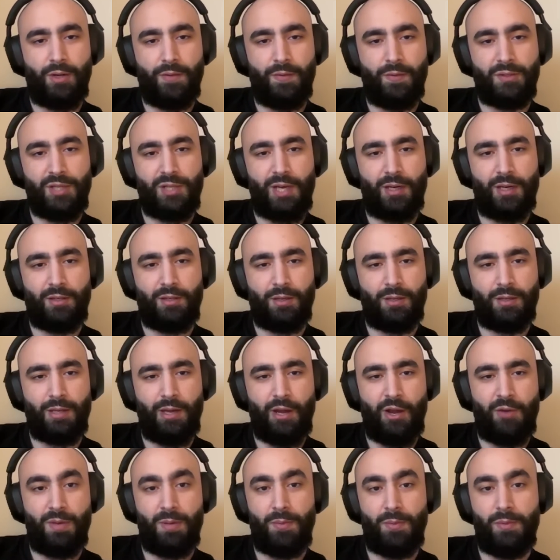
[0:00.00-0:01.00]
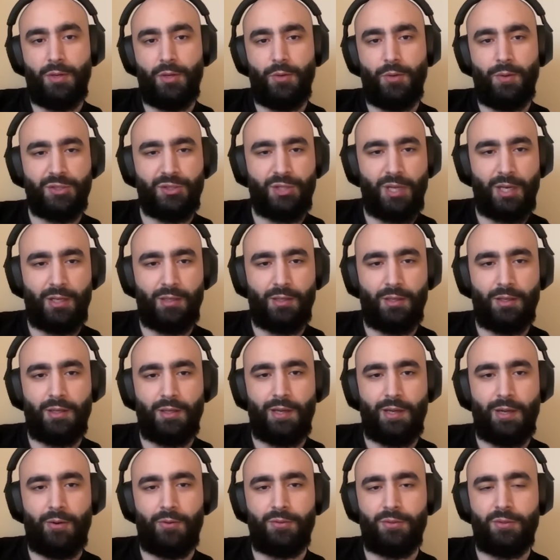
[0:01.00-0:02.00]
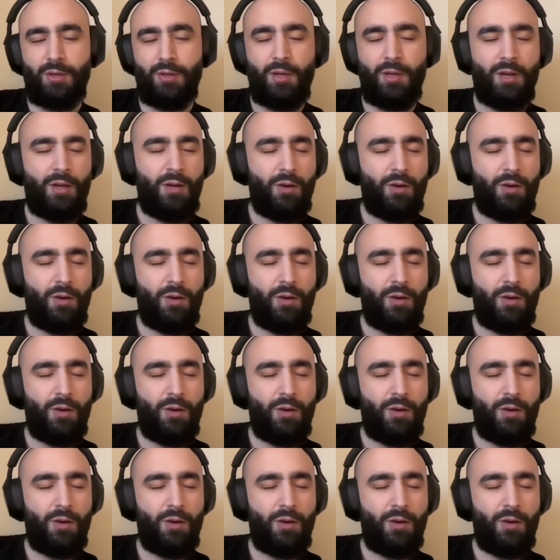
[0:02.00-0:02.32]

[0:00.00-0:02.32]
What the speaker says: You have a checking account, maybe a US checking account